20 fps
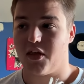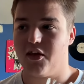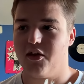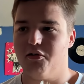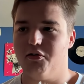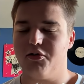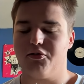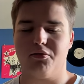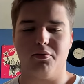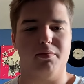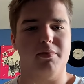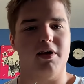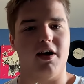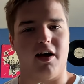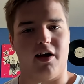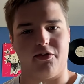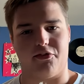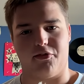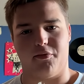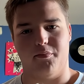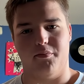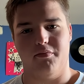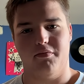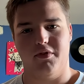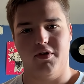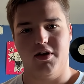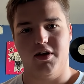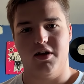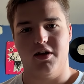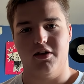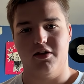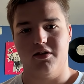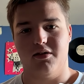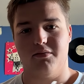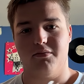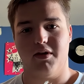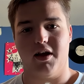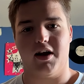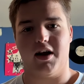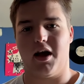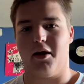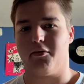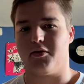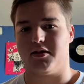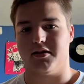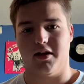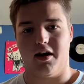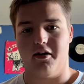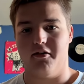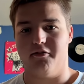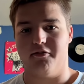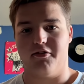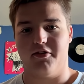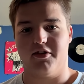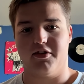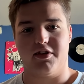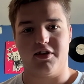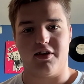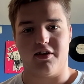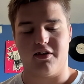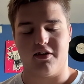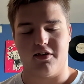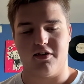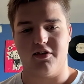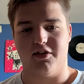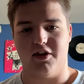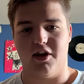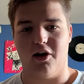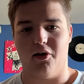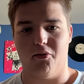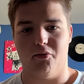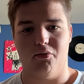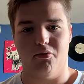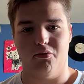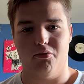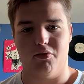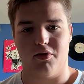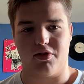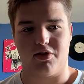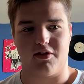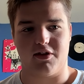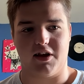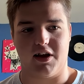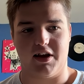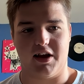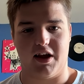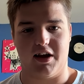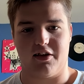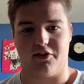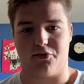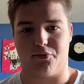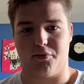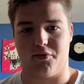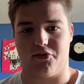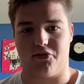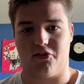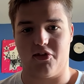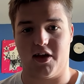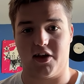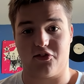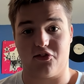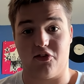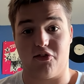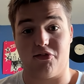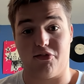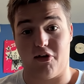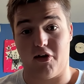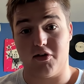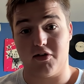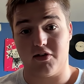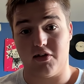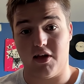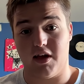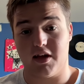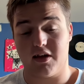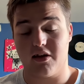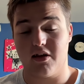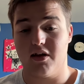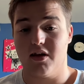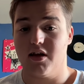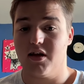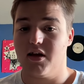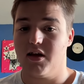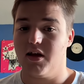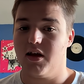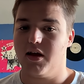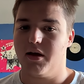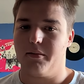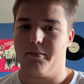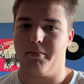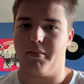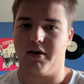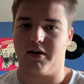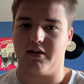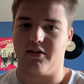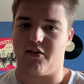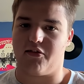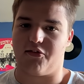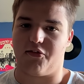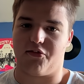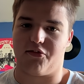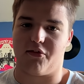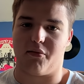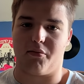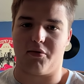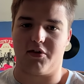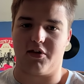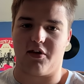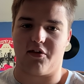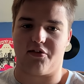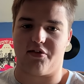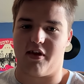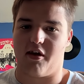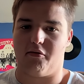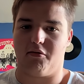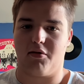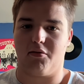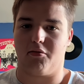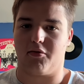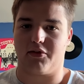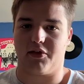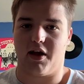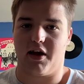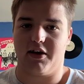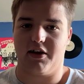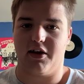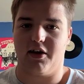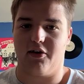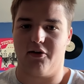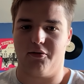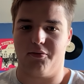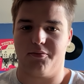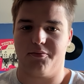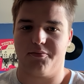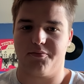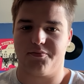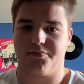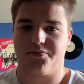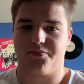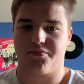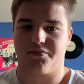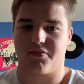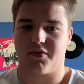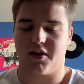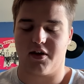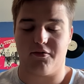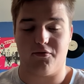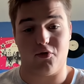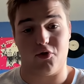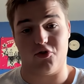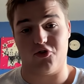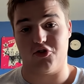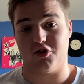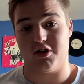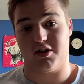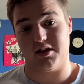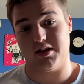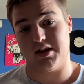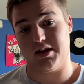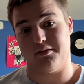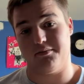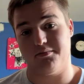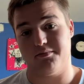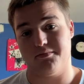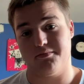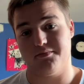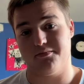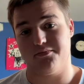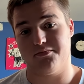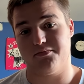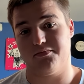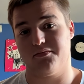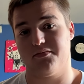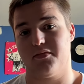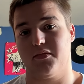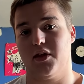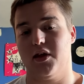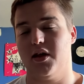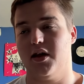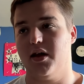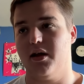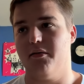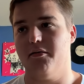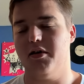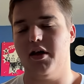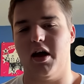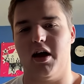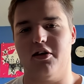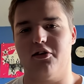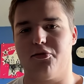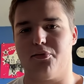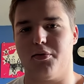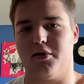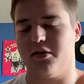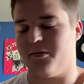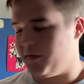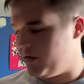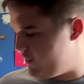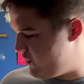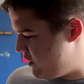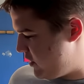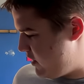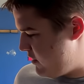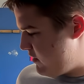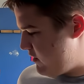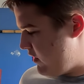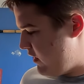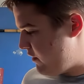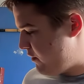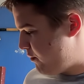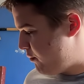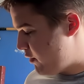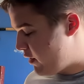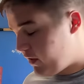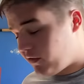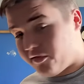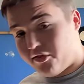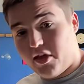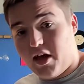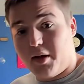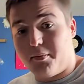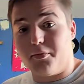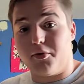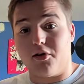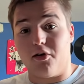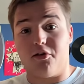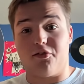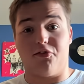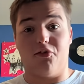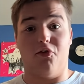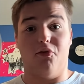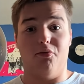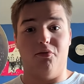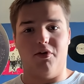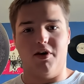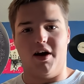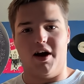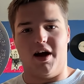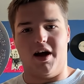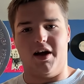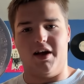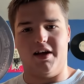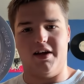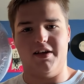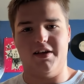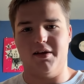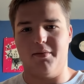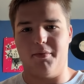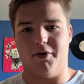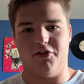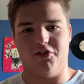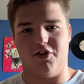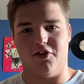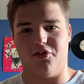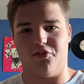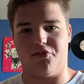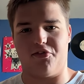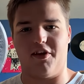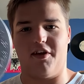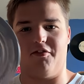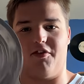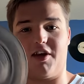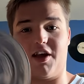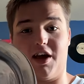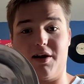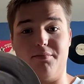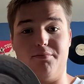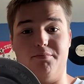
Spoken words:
Which would be awesome, and I would love to know what the Titanic's Whistle actually sounded like, but unless if someone does that, we will not know, unfortunately. But yeah, I just wanted to mention it. It's because of that, but also a bunch of other stuff. I got a